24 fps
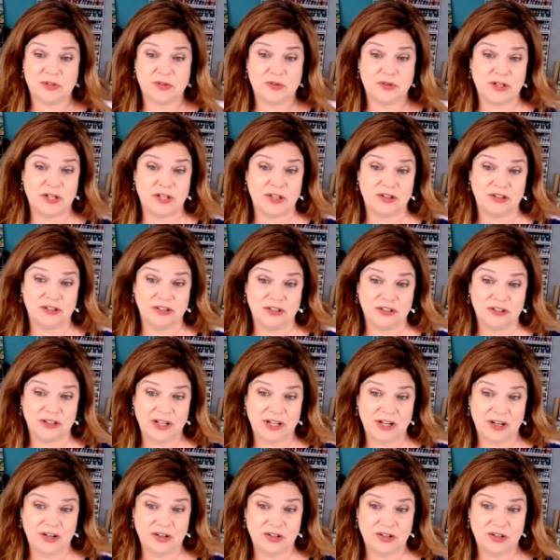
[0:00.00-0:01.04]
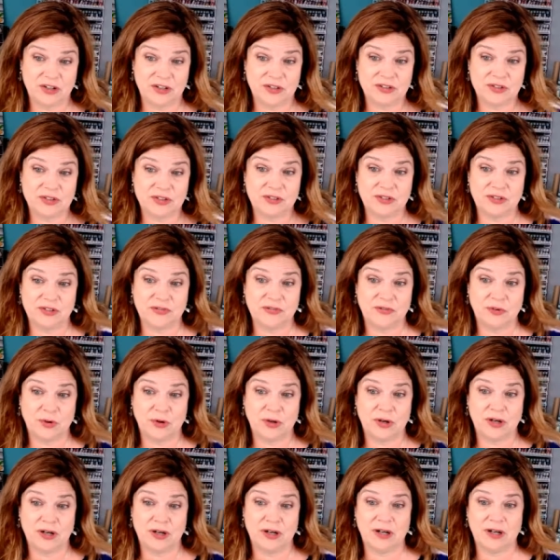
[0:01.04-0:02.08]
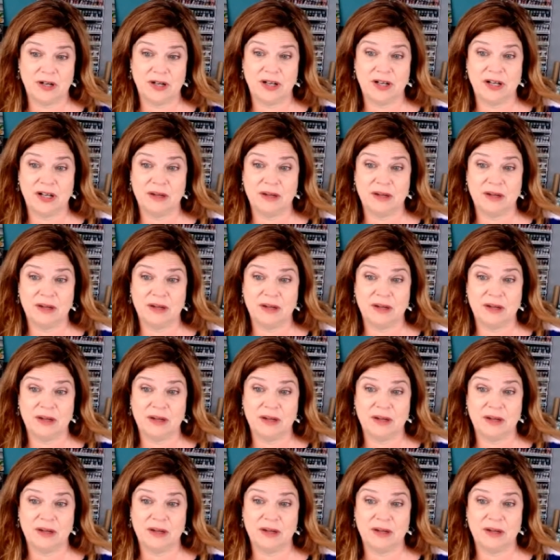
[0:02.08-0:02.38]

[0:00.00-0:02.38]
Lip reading: critical care nurse for